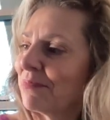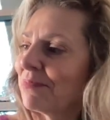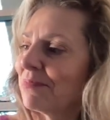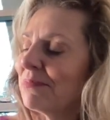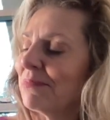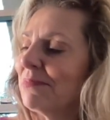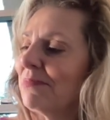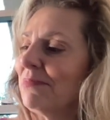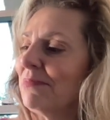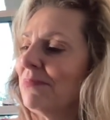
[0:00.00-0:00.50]

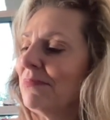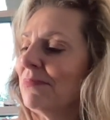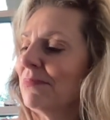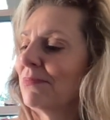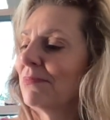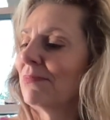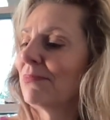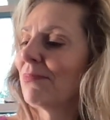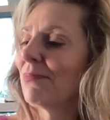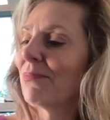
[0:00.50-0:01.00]

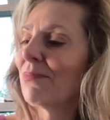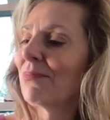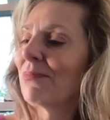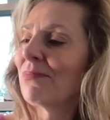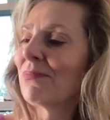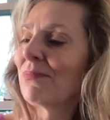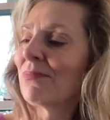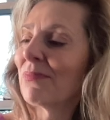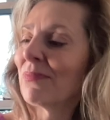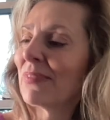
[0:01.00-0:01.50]

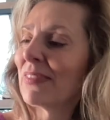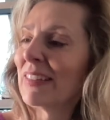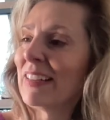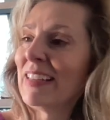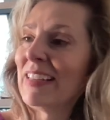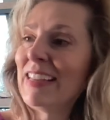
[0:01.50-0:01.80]
No one is speaking in this clip.